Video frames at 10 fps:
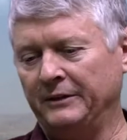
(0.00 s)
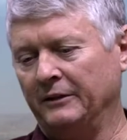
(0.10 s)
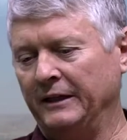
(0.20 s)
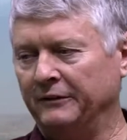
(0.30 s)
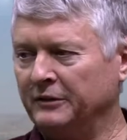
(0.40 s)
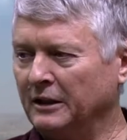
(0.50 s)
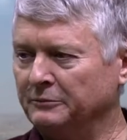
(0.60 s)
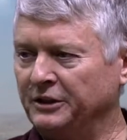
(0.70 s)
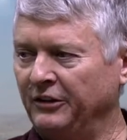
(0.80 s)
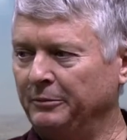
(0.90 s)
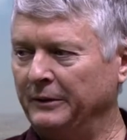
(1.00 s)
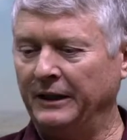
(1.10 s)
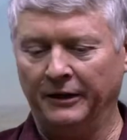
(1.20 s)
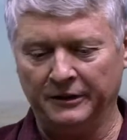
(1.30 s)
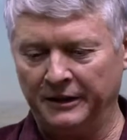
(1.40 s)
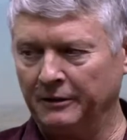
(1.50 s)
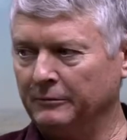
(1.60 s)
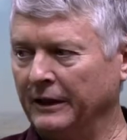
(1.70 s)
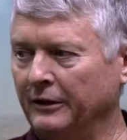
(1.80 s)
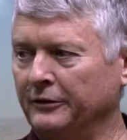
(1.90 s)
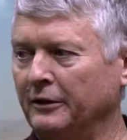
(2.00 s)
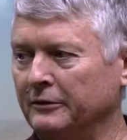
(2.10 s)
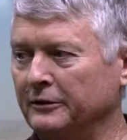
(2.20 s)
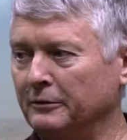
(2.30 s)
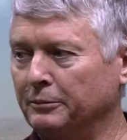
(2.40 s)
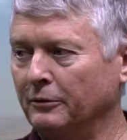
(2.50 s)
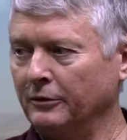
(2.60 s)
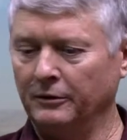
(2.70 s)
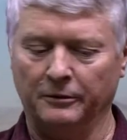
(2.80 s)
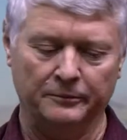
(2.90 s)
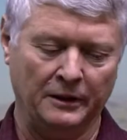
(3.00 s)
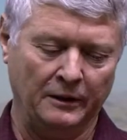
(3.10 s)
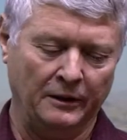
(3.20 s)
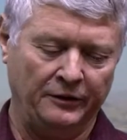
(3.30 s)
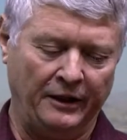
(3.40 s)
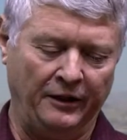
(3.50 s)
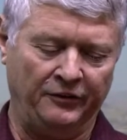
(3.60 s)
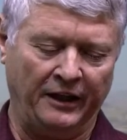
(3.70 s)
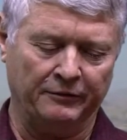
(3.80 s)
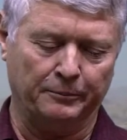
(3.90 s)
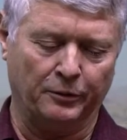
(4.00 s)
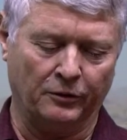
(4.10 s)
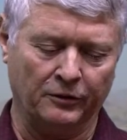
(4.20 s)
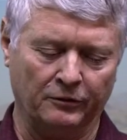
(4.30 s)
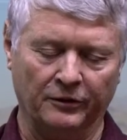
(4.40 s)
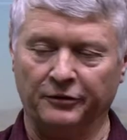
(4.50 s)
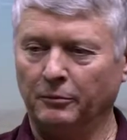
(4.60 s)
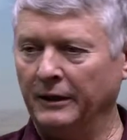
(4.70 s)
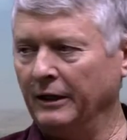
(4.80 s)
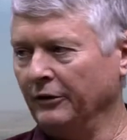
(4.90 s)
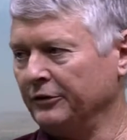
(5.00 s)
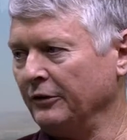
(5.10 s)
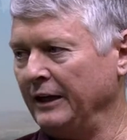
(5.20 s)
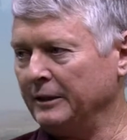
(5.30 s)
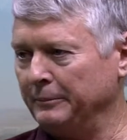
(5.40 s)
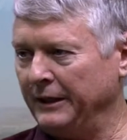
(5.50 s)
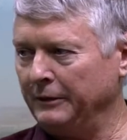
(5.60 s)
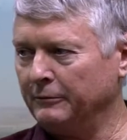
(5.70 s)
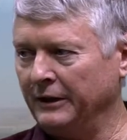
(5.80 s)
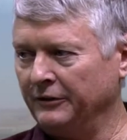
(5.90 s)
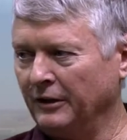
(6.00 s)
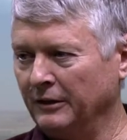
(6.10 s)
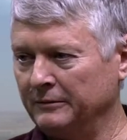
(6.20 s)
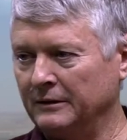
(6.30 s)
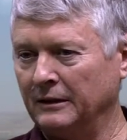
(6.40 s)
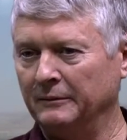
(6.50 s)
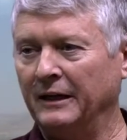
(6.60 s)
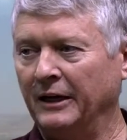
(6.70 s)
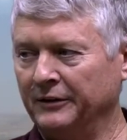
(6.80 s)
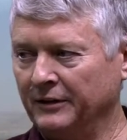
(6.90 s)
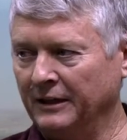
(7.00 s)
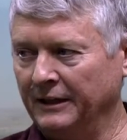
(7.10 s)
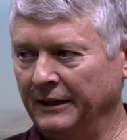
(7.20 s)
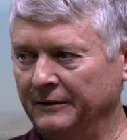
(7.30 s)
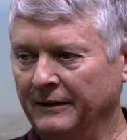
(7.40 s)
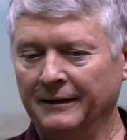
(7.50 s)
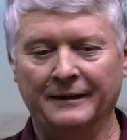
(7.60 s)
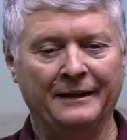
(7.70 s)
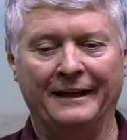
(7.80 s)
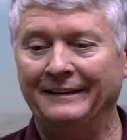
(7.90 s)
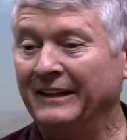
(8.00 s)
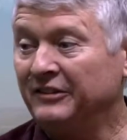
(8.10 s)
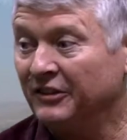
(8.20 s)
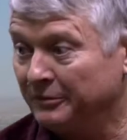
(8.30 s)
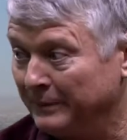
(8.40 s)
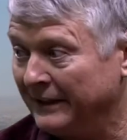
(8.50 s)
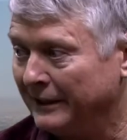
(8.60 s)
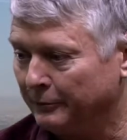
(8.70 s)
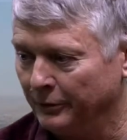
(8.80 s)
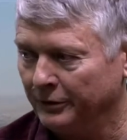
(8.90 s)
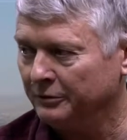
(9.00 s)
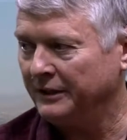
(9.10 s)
they don't have to come chase me down and get it right on their portal. Perfect. Tenants have a portal as well, so they can pay rent online. And this has been a real